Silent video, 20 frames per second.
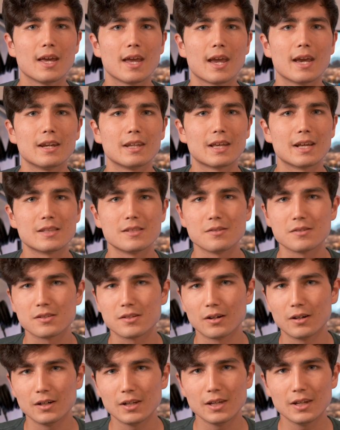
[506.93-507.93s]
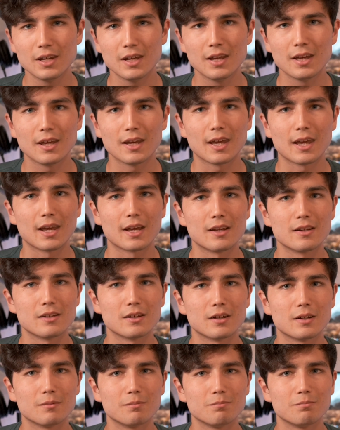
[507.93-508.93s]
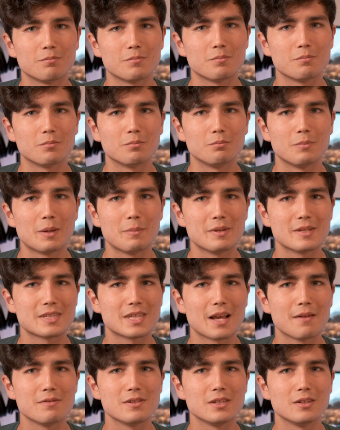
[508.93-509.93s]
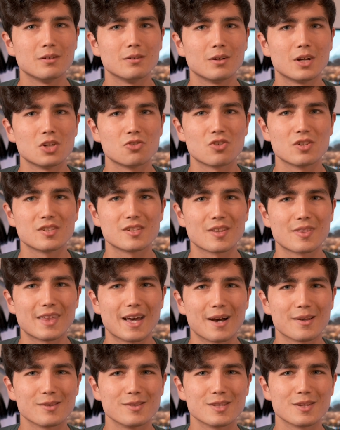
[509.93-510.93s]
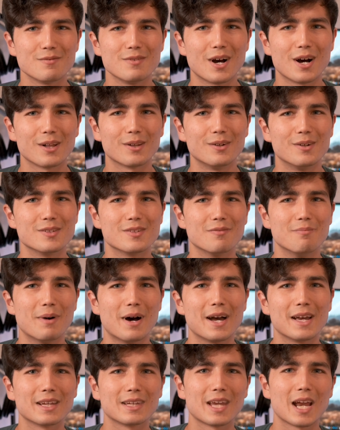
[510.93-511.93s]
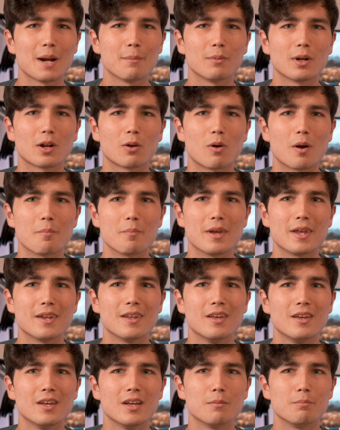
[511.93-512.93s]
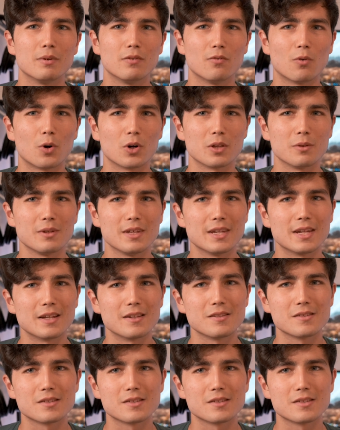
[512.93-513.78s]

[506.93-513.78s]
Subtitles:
and it gets you started, and maybe saves you hundreds of thousands of dollars of buying camera equipment before you need it.